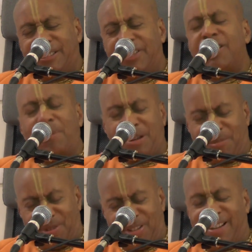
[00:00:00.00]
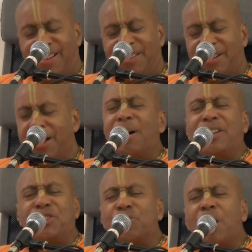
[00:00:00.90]
some of them were saying, come
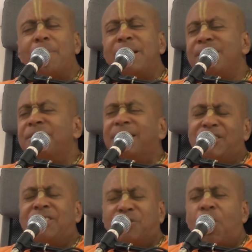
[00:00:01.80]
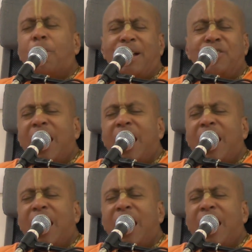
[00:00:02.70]
on, Swami, let's talk about